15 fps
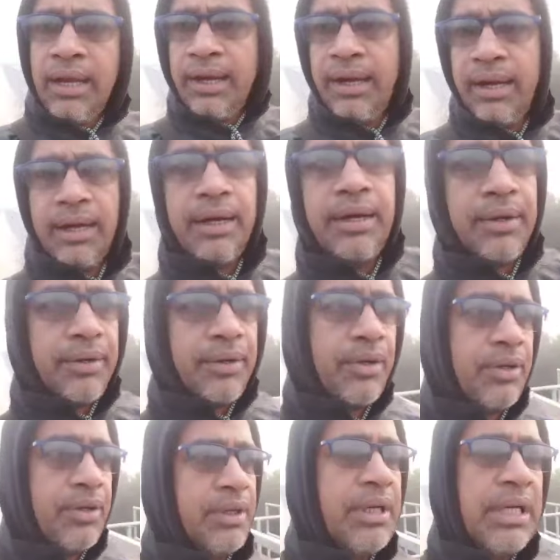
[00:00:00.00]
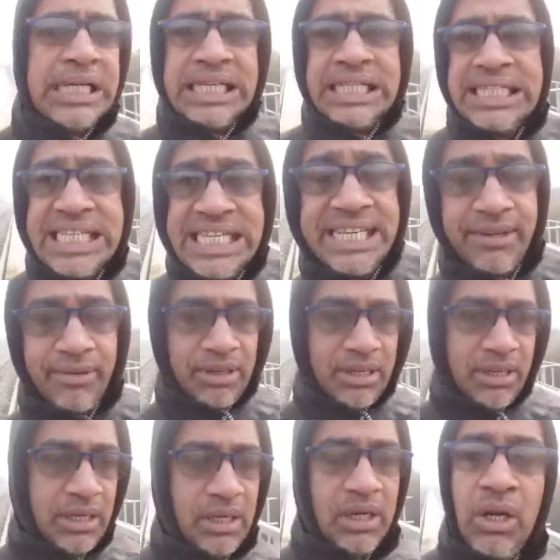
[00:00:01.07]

uh, needable